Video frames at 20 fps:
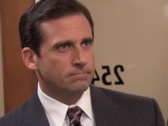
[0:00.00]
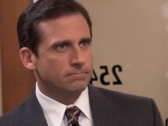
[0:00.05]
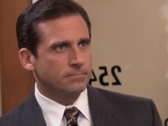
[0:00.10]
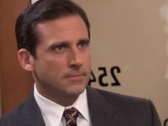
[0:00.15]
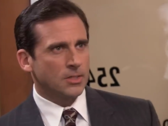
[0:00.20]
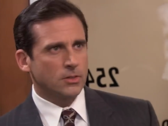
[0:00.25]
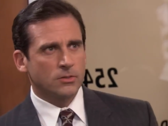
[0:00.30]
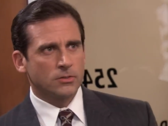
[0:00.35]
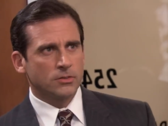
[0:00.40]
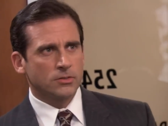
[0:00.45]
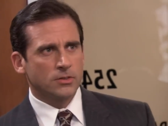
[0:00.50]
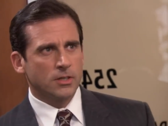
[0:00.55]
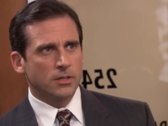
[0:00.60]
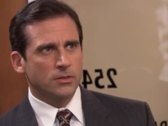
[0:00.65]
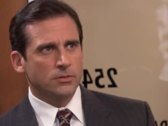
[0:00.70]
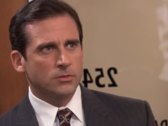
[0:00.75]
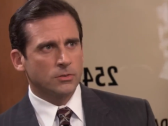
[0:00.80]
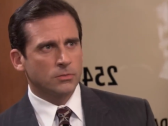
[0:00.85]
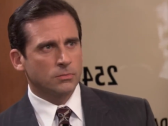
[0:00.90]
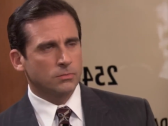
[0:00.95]
I don't
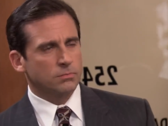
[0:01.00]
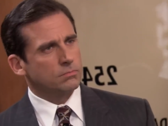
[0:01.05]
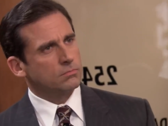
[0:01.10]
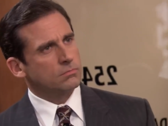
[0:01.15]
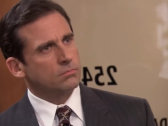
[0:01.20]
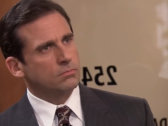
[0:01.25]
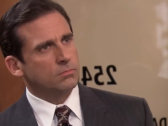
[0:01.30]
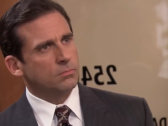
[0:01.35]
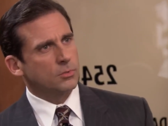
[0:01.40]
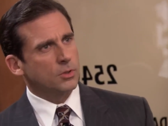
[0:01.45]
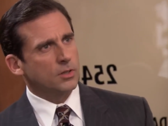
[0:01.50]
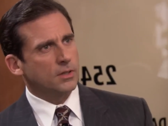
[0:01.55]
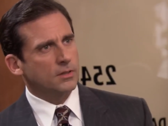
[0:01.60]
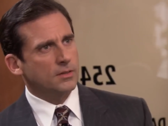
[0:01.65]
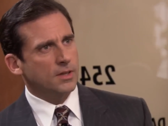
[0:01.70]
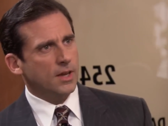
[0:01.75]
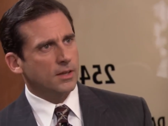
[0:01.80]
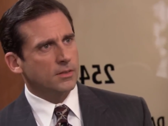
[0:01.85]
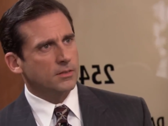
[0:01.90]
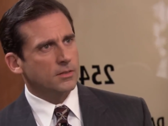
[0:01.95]
understand, so we're gonna
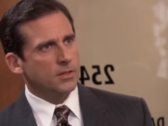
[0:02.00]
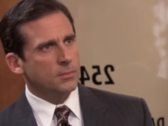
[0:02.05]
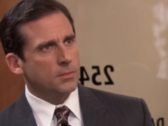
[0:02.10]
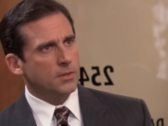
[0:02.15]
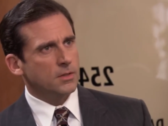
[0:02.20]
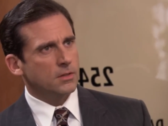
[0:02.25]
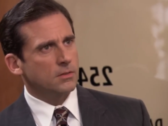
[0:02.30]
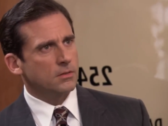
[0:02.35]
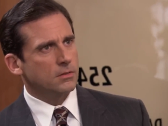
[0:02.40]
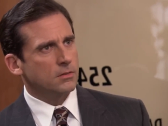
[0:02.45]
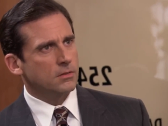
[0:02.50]
tag team it?